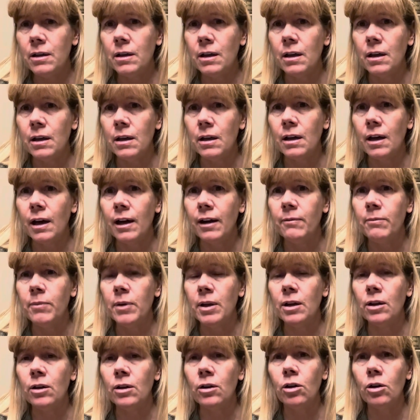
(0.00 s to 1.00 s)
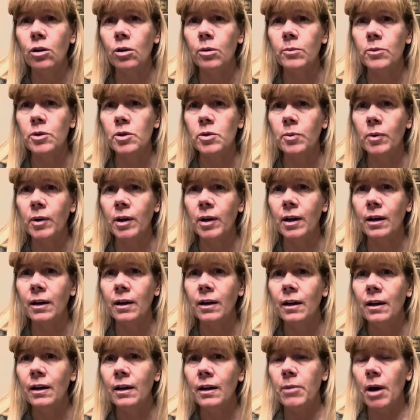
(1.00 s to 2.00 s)
And I've been in homes
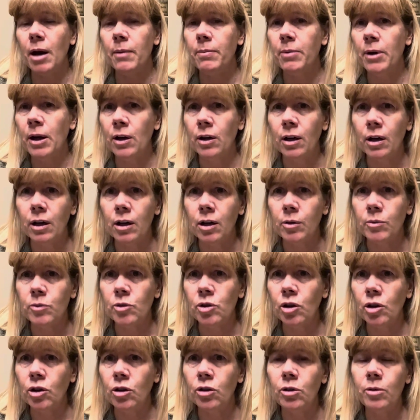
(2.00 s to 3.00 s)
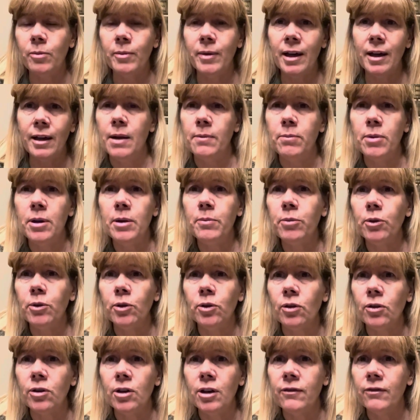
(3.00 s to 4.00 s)
where a parent comes home and people
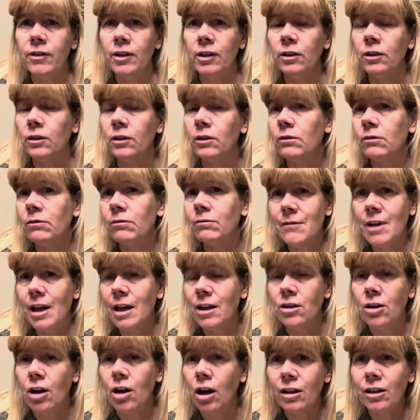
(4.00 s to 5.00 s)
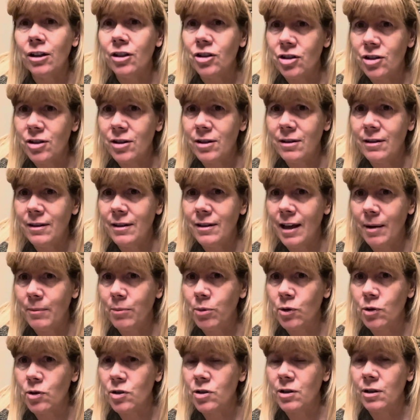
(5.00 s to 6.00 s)
don't even acknowledge that
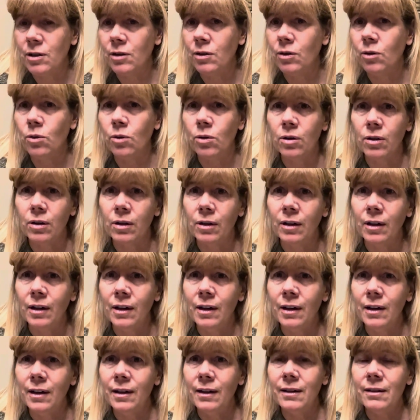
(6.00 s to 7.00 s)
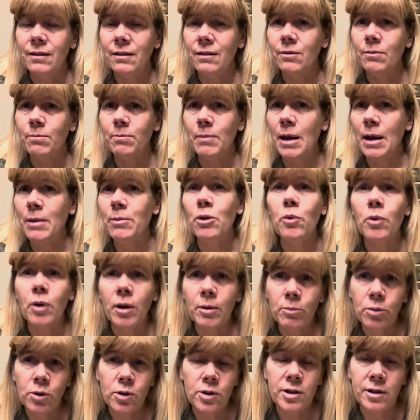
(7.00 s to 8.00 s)
person or maybe
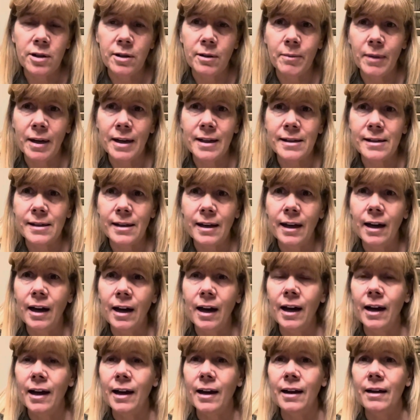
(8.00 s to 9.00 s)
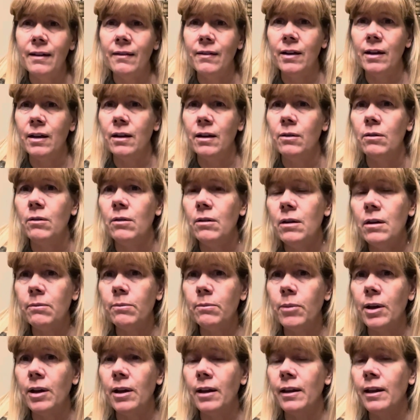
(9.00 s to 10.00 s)
one person might say hi and then
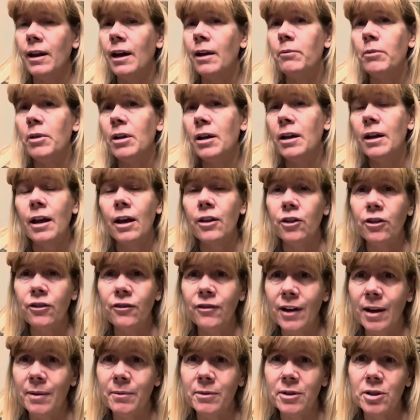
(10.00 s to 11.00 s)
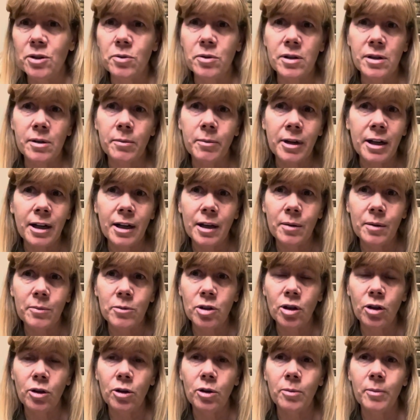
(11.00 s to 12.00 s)
but then I've been in other families where somebody
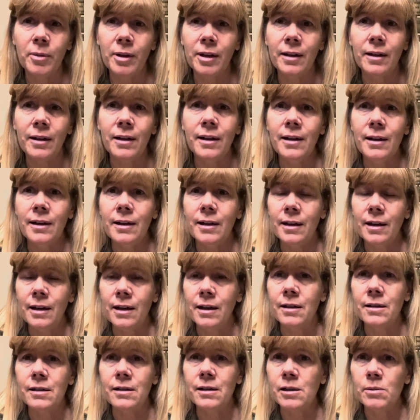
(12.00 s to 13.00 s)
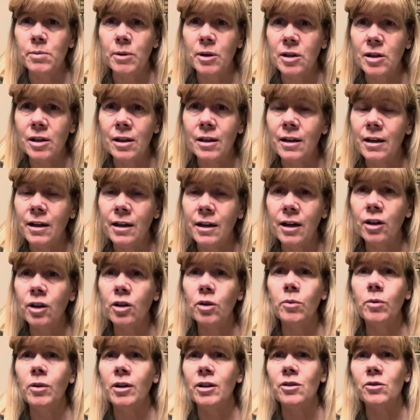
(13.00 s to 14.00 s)
comes home and kids, especially the
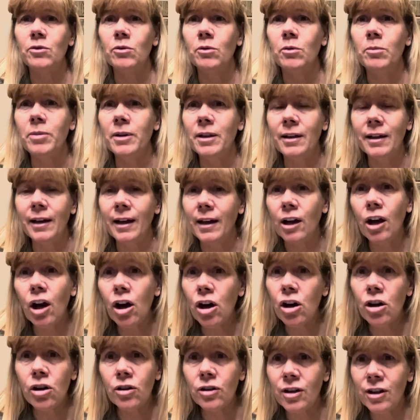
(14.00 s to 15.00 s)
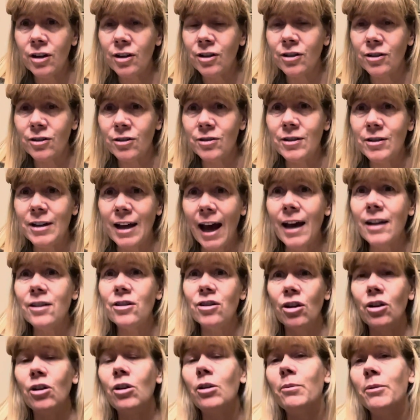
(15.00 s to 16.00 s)
younger ones, will be like, "Oh, you know,
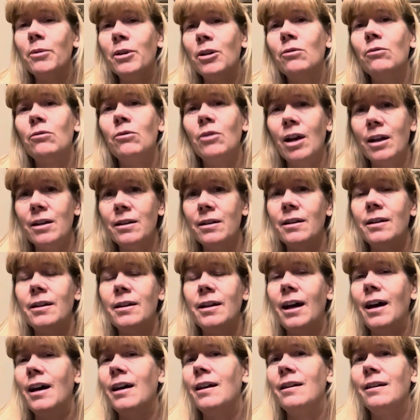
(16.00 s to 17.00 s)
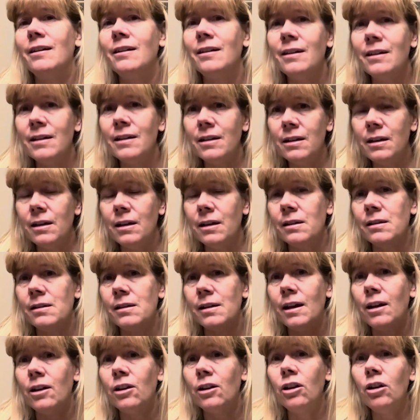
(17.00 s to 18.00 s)
dad's home," and run to dad and and
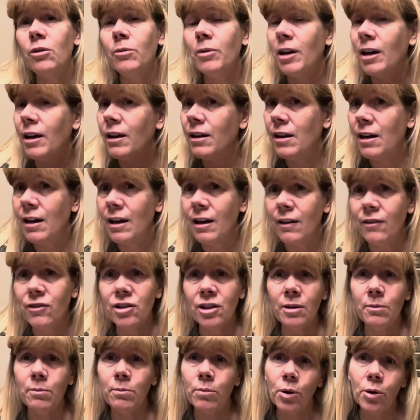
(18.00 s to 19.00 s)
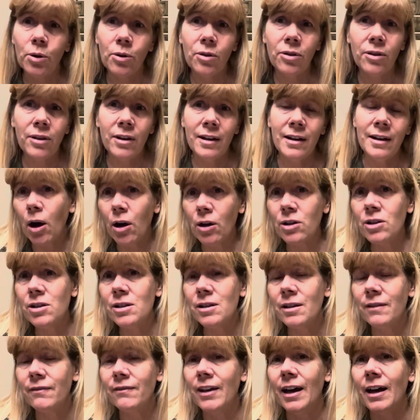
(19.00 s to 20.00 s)
say hello. But I, and I've seen both
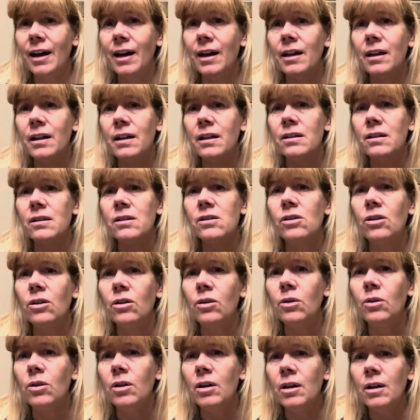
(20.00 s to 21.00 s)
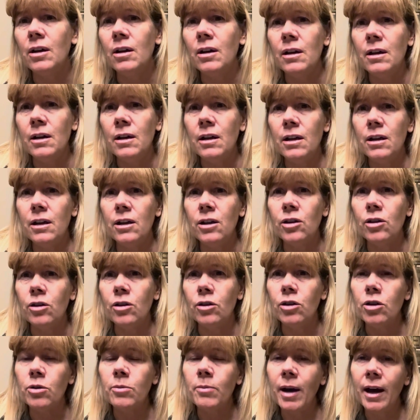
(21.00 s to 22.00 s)
parts of that, and so you know,
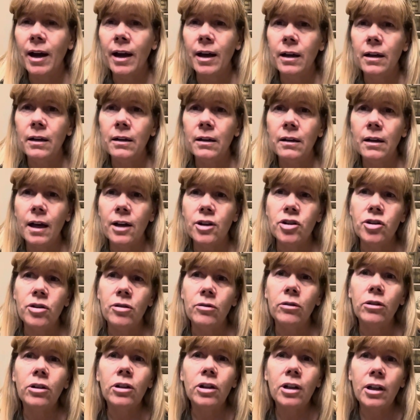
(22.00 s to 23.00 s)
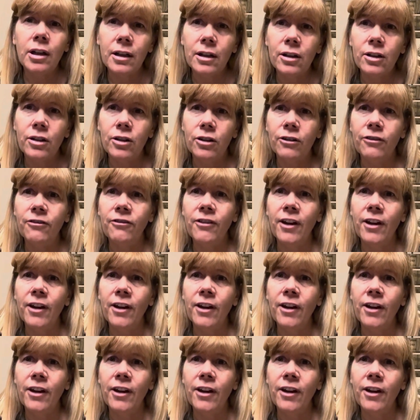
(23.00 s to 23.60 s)
you might as you look at your